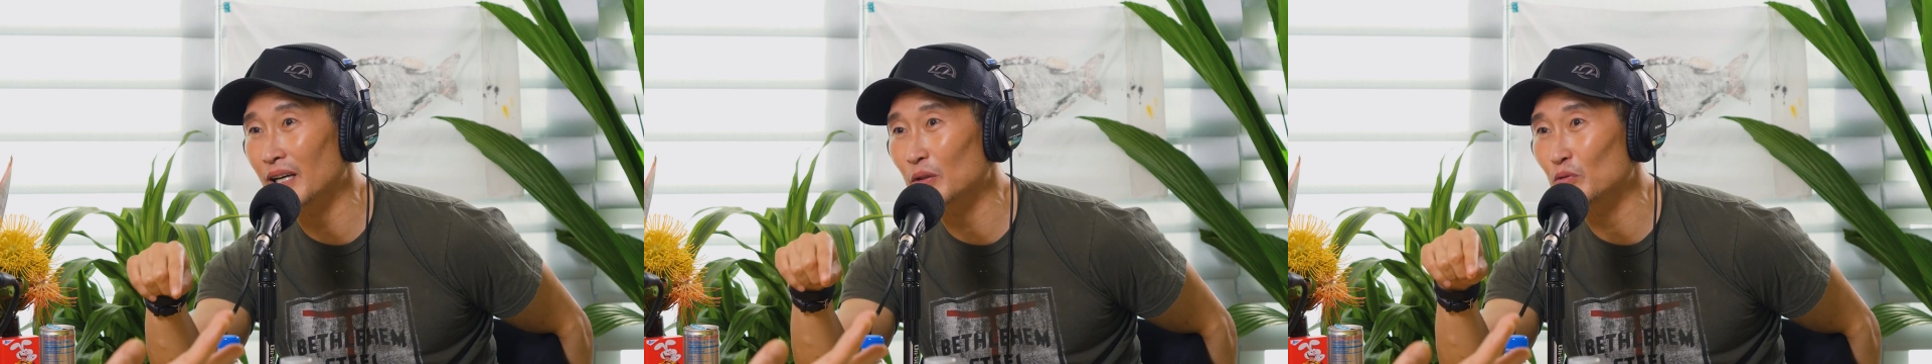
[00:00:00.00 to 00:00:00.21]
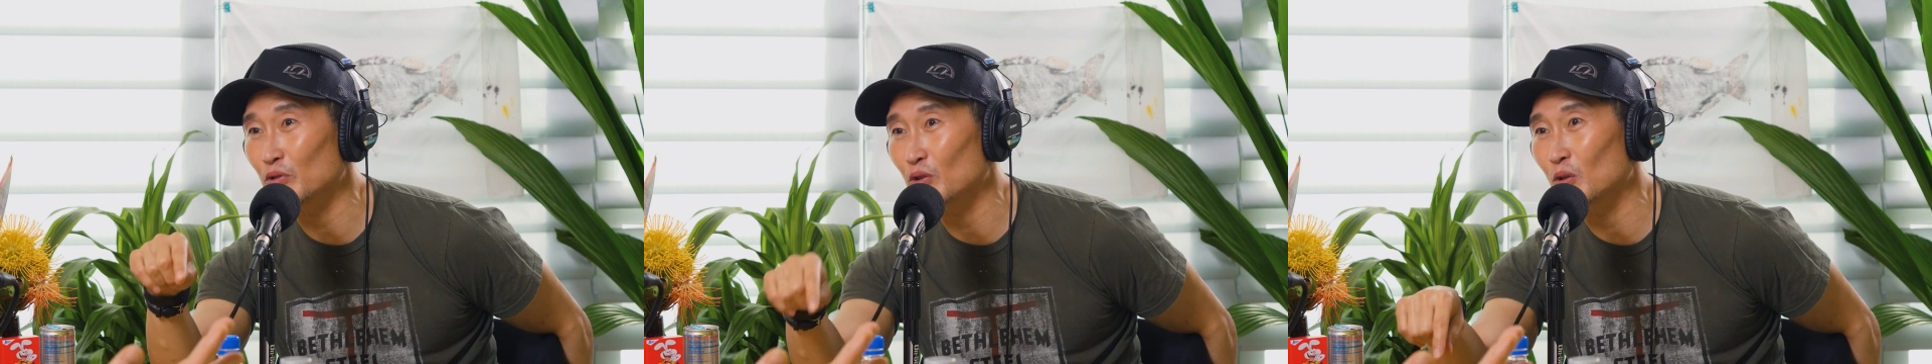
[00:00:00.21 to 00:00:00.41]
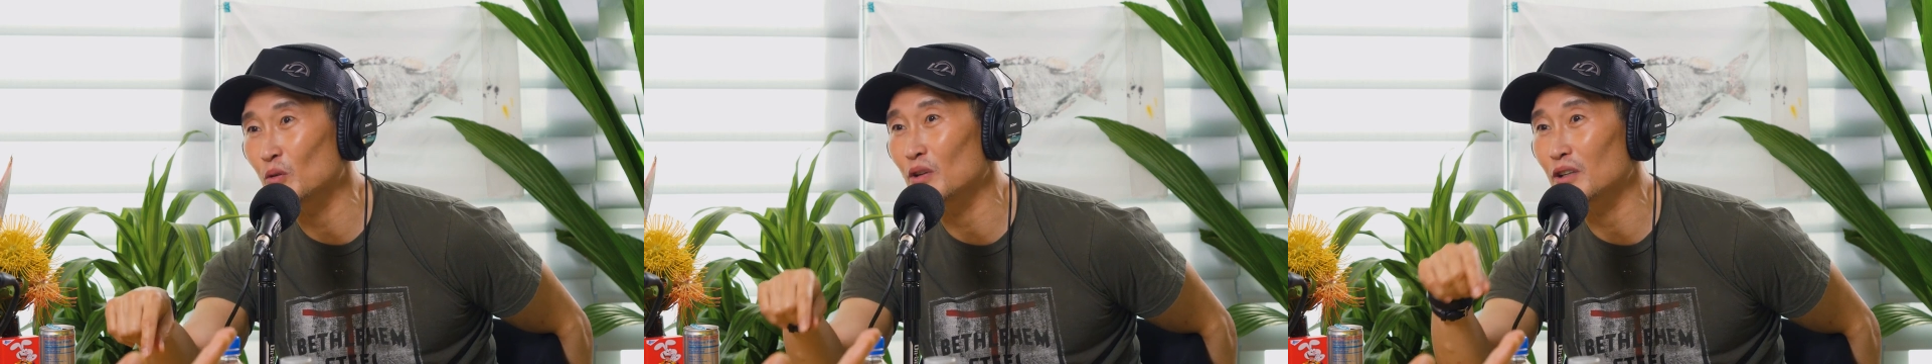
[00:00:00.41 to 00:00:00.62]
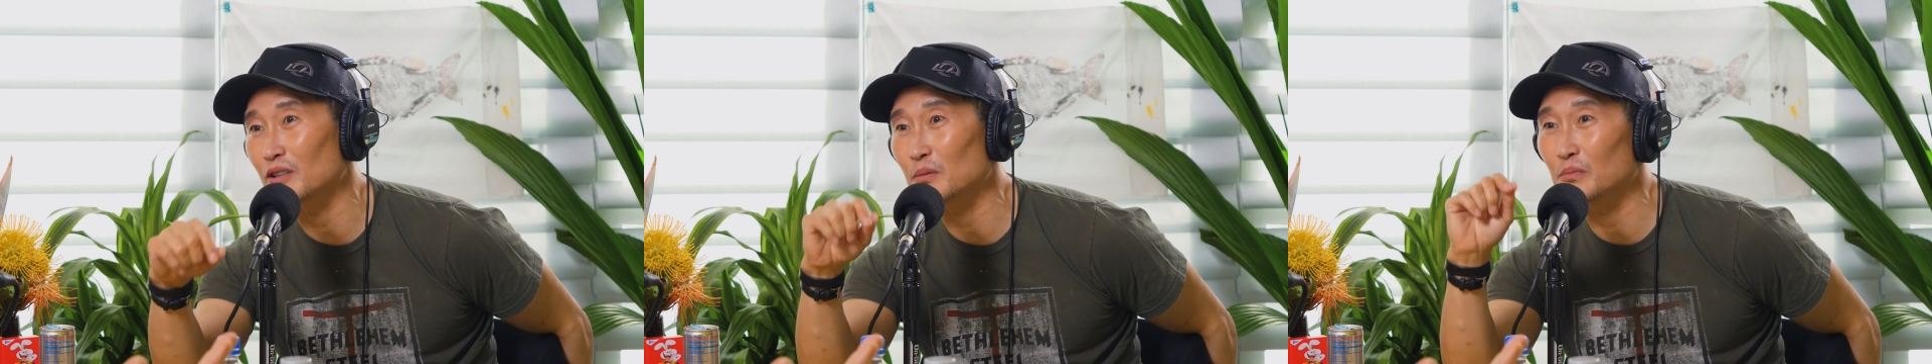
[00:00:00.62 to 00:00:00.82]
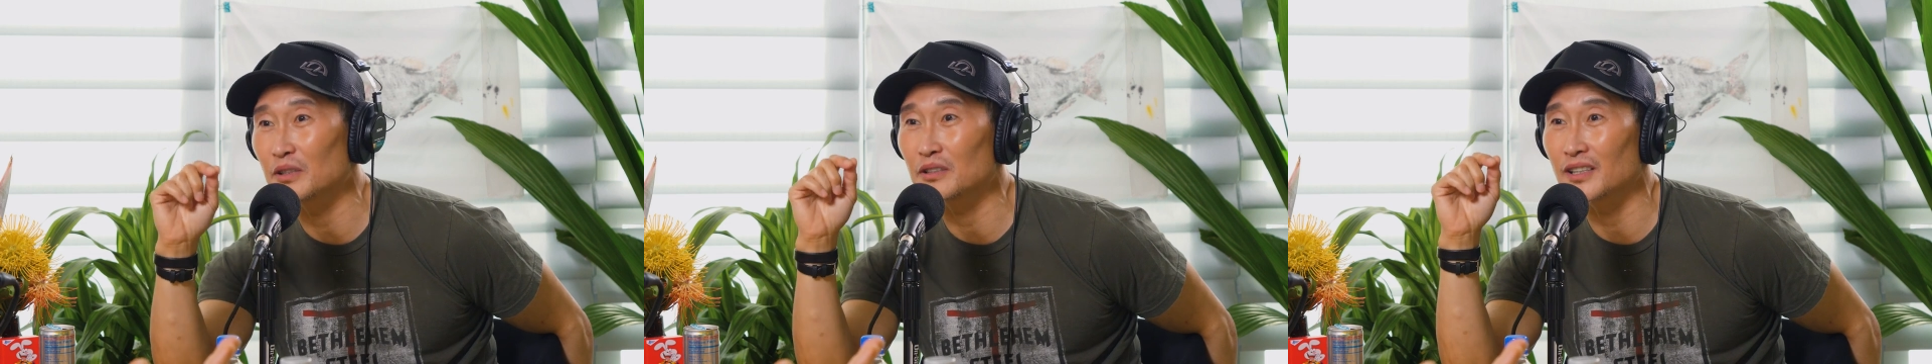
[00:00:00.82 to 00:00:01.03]
I will no
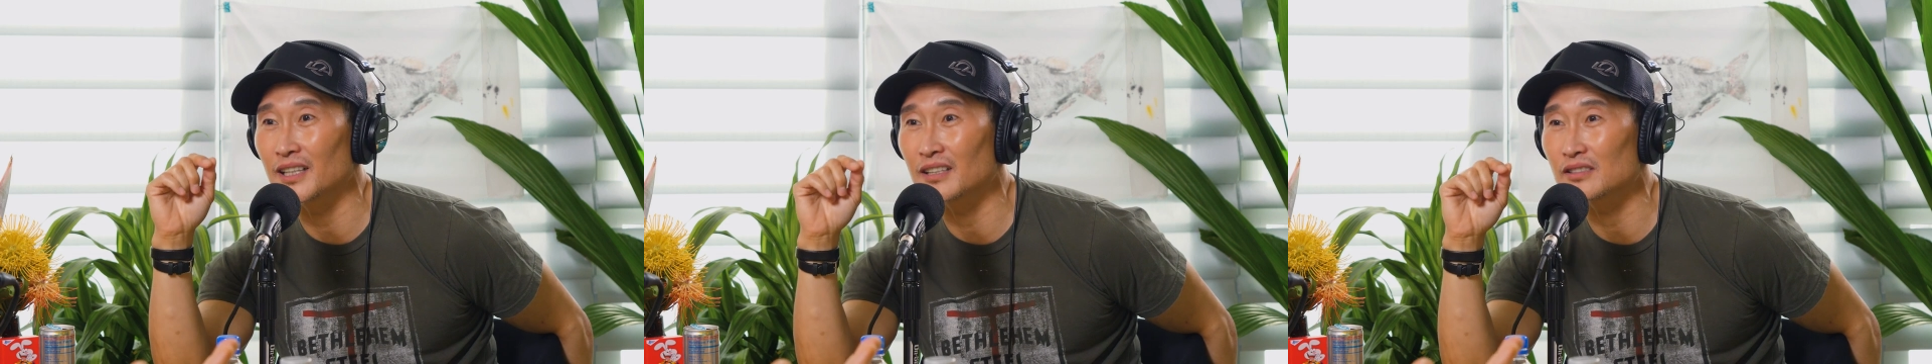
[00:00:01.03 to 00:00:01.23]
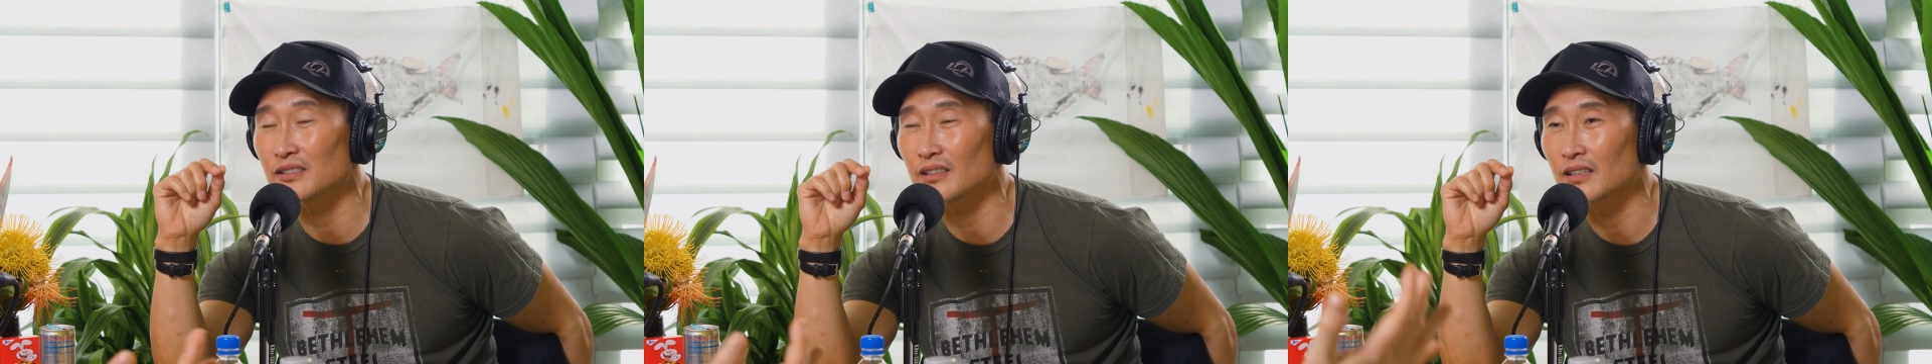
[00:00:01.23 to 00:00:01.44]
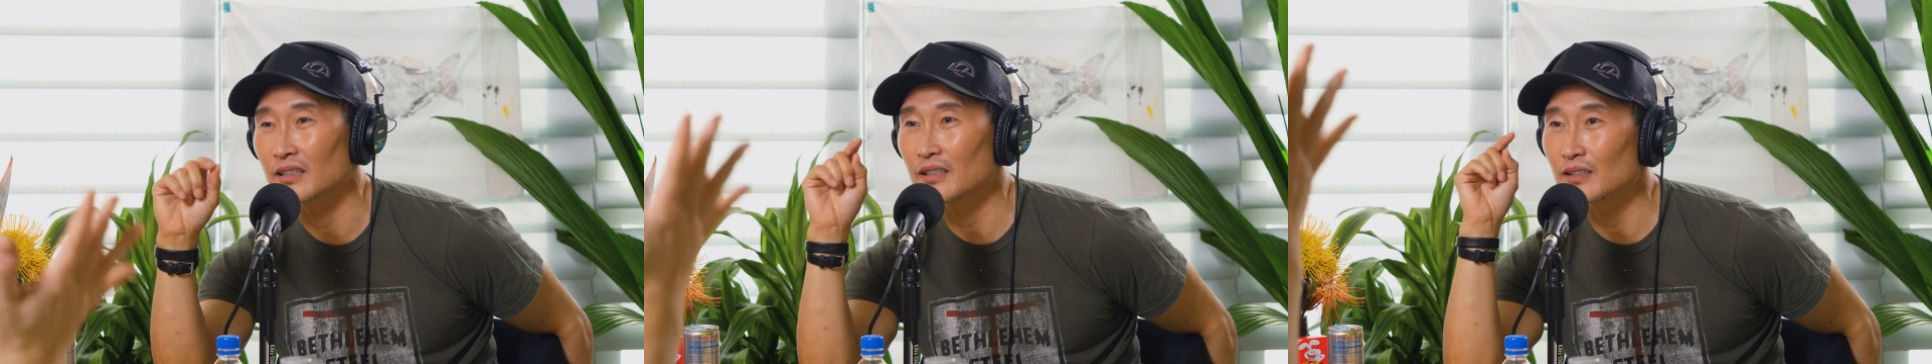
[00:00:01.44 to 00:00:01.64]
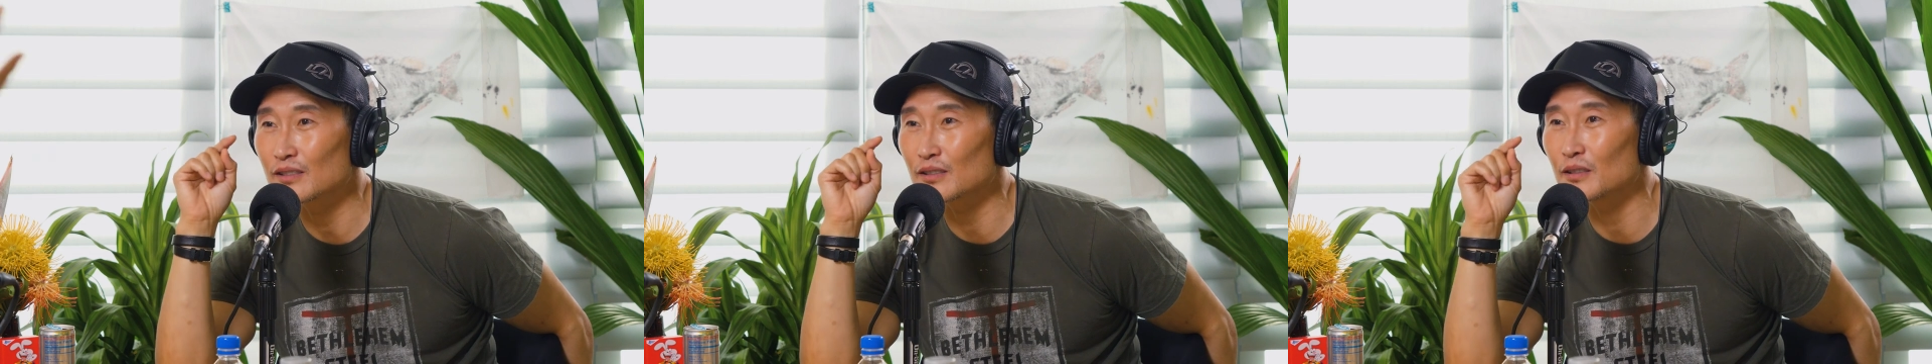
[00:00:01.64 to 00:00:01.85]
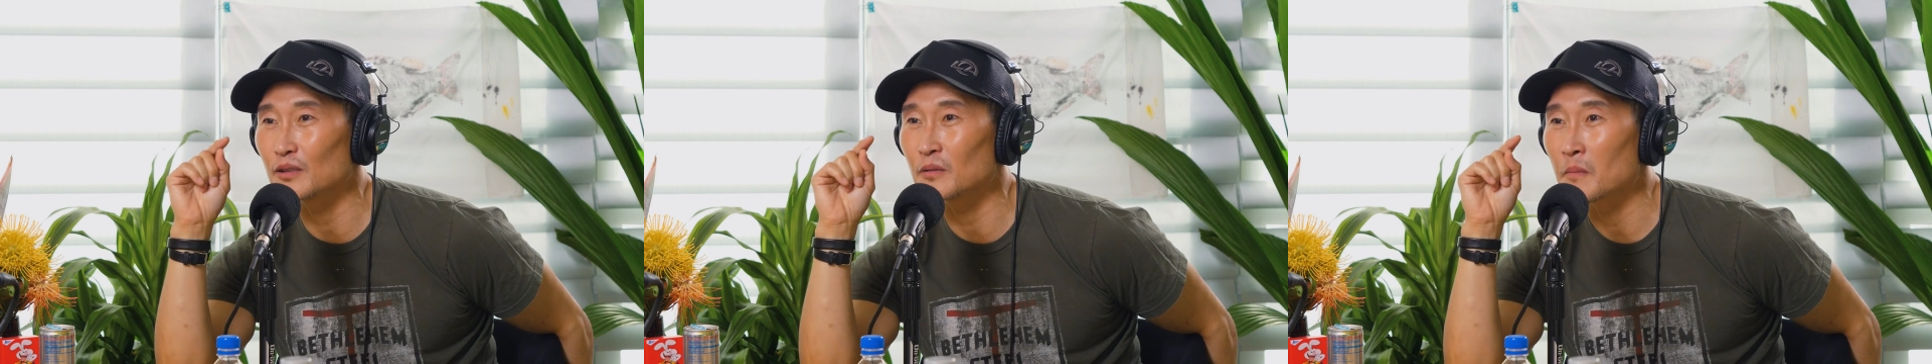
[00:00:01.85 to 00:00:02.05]
longer be your agent." What
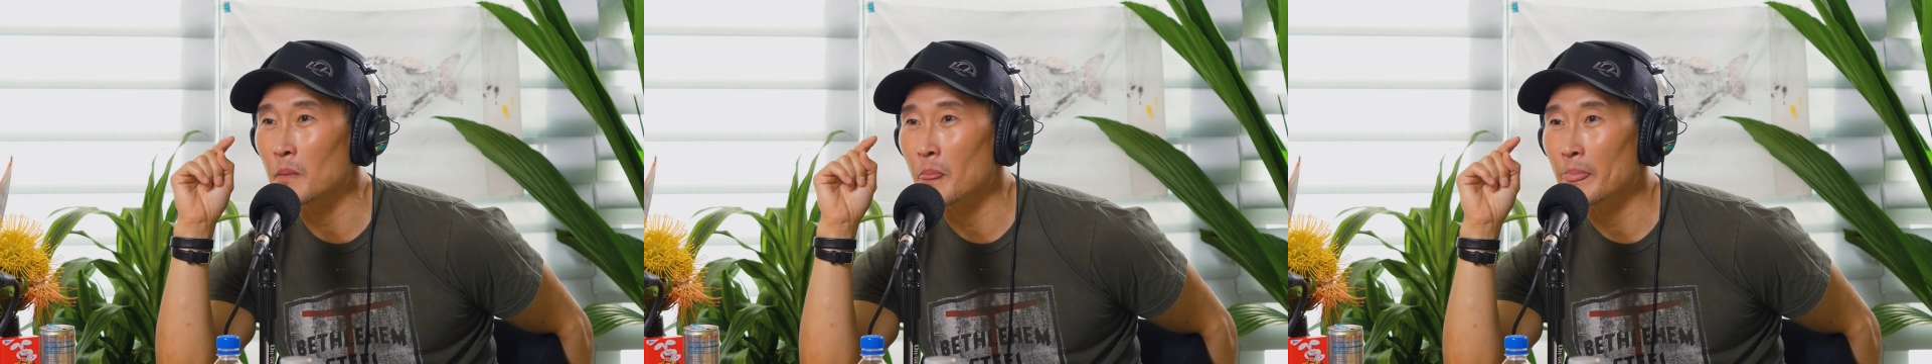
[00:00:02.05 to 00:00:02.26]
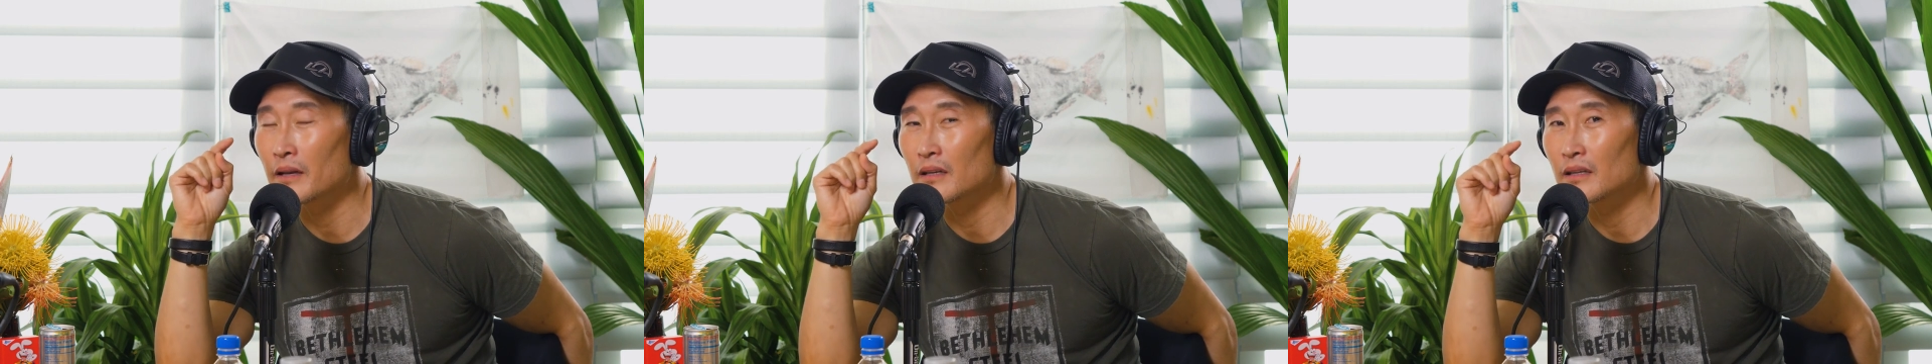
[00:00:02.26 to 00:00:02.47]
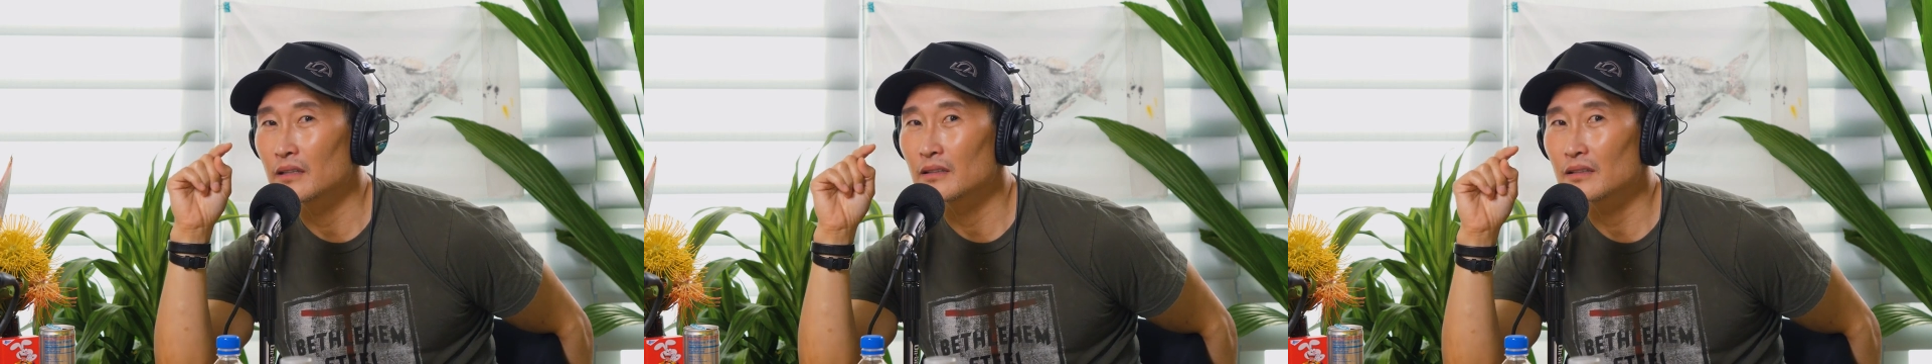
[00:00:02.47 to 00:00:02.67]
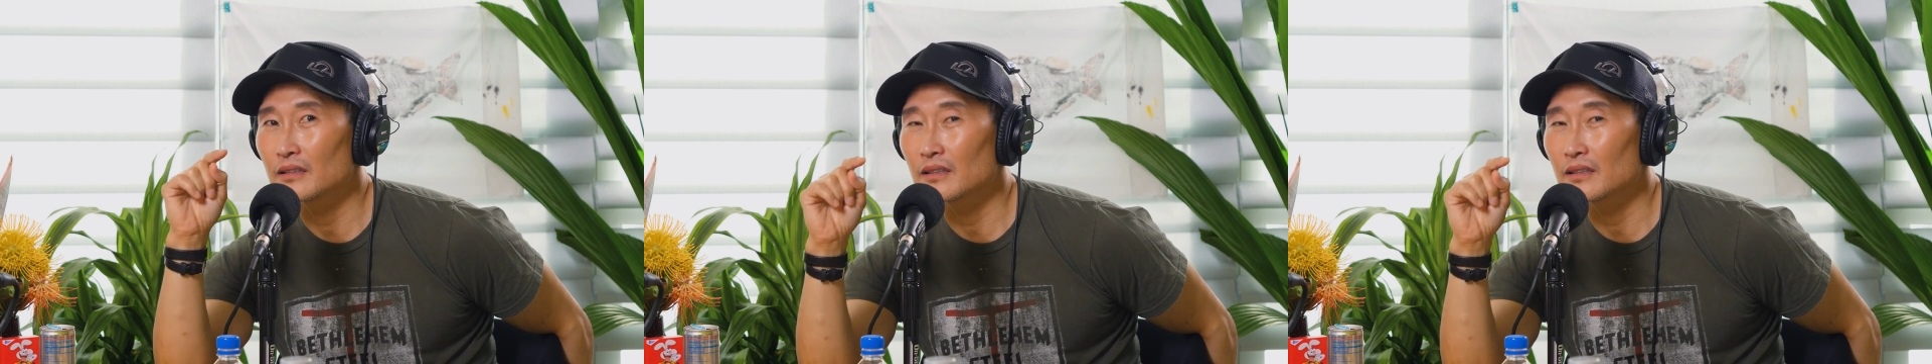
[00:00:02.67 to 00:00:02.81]
so the heck?